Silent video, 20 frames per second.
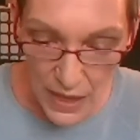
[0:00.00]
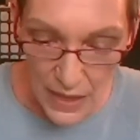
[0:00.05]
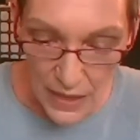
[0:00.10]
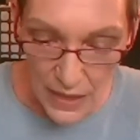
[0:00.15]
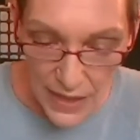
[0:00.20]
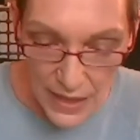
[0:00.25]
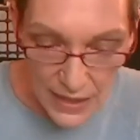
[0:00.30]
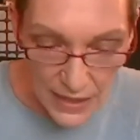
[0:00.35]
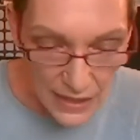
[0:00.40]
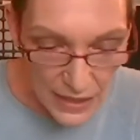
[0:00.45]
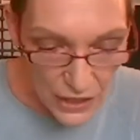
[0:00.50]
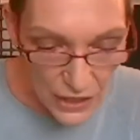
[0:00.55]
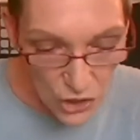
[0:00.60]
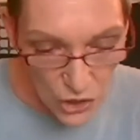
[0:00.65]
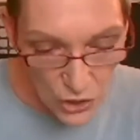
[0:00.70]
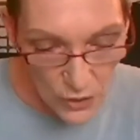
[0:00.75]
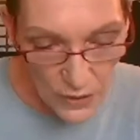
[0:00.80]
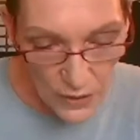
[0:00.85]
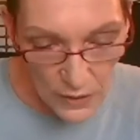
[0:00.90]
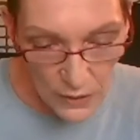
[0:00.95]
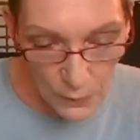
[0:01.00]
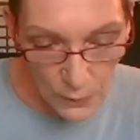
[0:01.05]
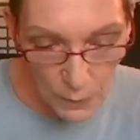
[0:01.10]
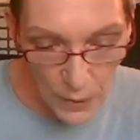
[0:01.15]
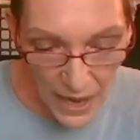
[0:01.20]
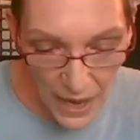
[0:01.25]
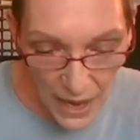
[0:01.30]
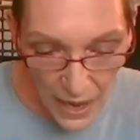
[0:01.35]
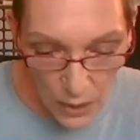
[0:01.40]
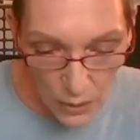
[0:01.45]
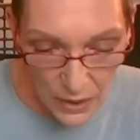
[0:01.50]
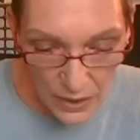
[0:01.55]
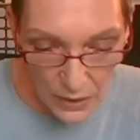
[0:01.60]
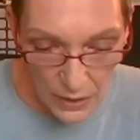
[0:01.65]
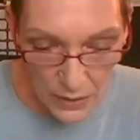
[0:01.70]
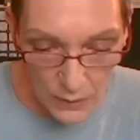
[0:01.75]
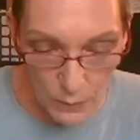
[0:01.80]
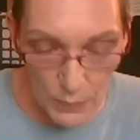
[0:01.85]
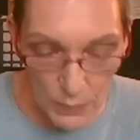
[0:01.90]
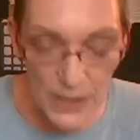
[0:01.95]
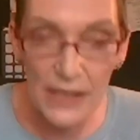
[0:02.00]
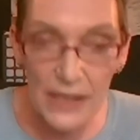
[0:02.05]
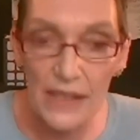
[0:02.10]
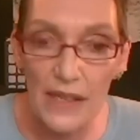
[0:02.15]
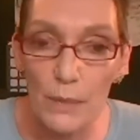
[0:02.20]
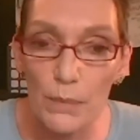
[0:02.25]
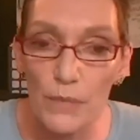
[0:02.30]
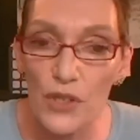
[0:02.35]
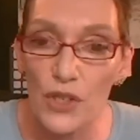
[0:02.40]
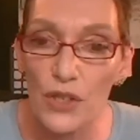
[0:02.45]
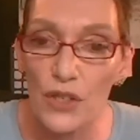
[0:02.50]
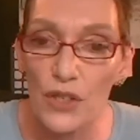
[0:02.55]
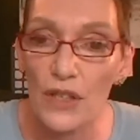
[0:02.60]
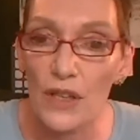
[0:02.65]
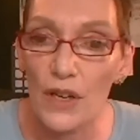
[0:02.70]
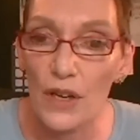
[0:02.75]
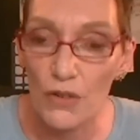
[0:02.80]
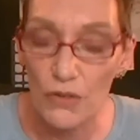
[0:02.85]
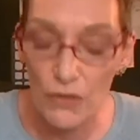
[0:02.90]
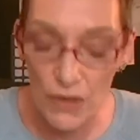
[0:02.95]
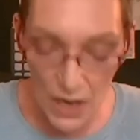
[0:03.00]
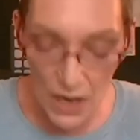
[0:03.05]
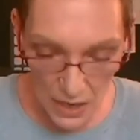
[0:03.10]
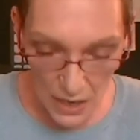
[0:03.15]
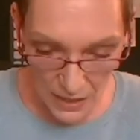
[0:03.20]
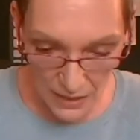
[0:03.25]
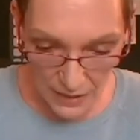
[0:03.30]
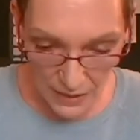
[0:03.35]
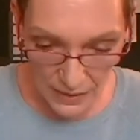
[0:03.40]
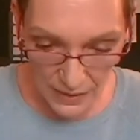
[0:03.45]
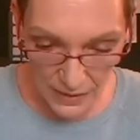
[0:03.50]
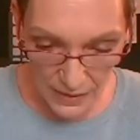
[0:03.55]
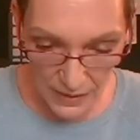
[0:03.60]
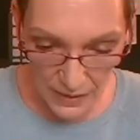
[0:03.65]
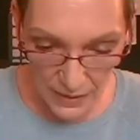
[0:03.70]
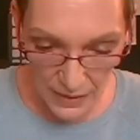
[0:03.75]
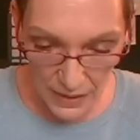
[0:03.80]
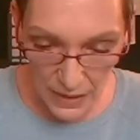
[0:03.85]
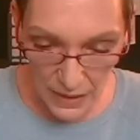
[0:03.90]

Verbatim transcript: then issues of power and perception arise